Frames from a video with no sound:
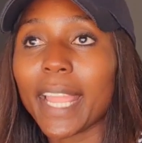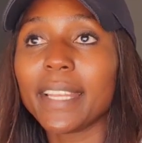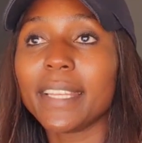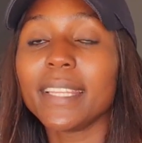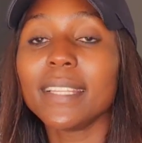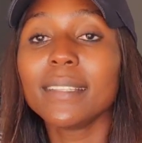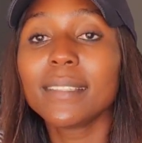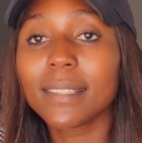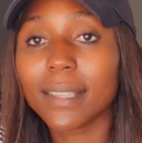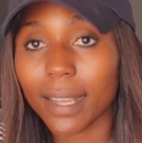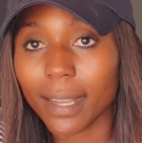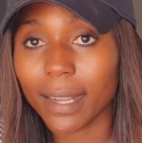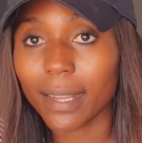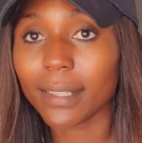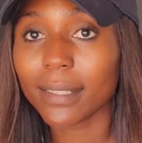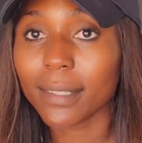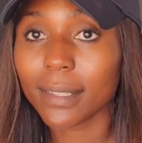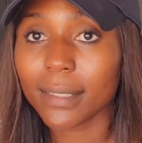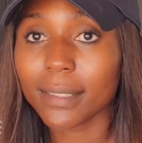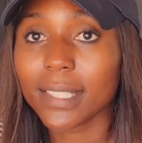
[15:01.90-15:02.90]
I need
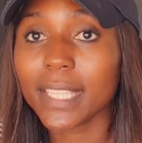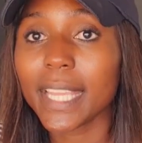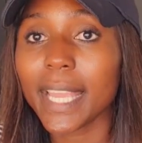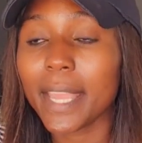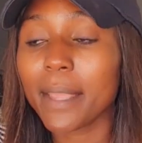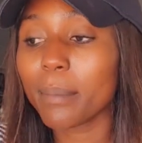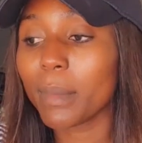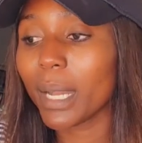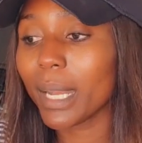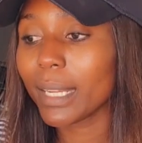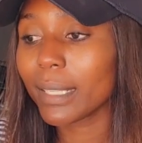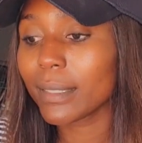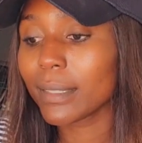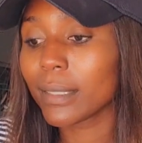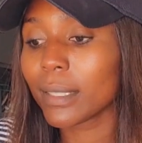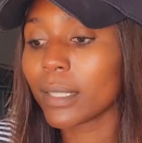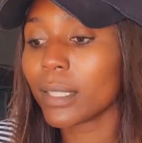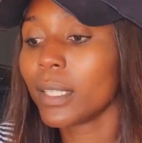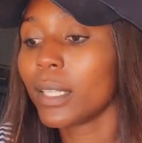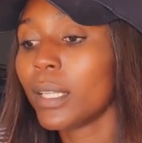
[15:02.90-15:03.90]
CA
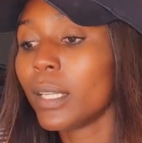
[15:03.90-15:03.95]
marks.